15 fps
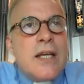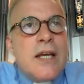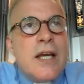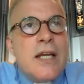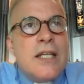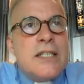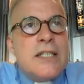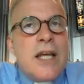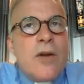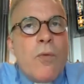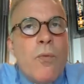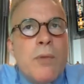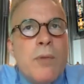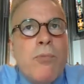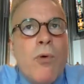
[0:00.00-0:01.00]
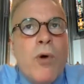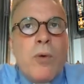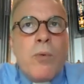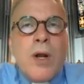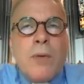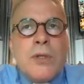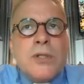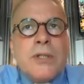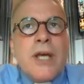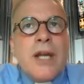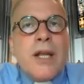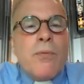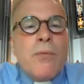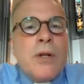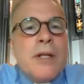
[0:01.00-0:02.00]
he said at one point when it was
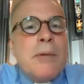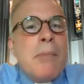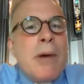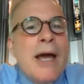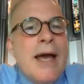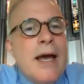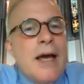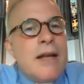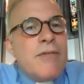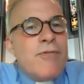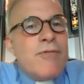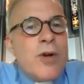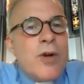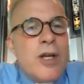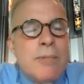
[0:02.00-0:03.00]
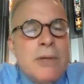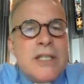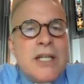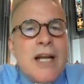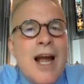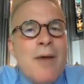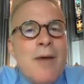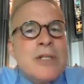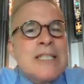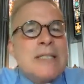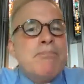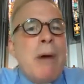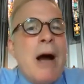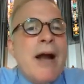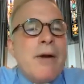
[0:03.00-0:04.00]
getting really bad for him, he said, I was
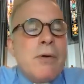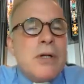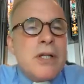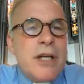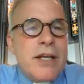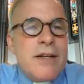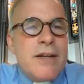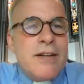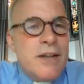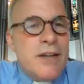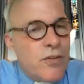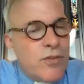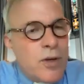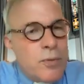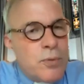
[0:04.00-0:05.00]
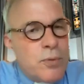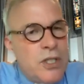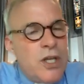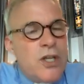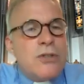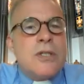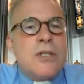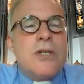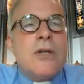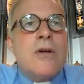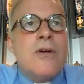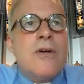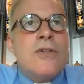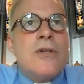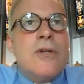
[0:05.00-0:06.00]
spiraling. I thought it was an interesting
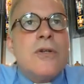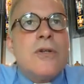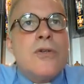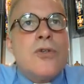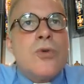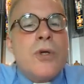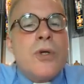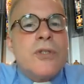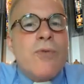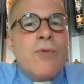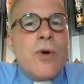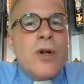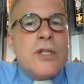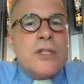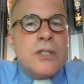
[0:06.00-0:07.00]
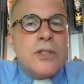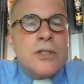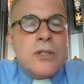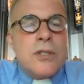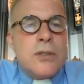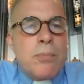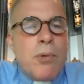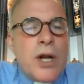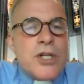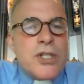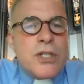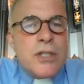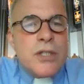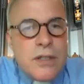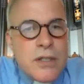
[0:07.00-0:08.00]
choice of words, into
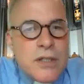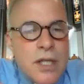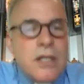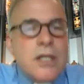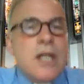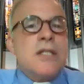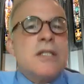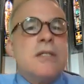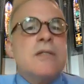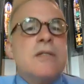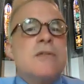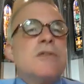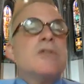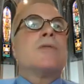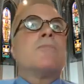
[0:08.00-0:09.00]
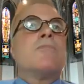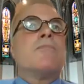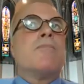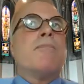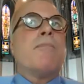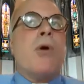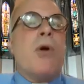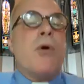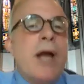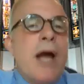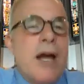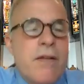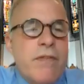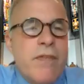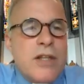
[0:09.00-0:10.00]
depression, and then broke
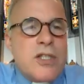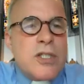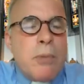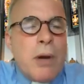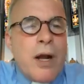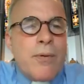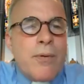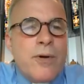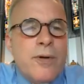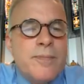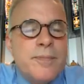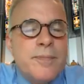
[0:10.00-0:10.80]
out of that spiral.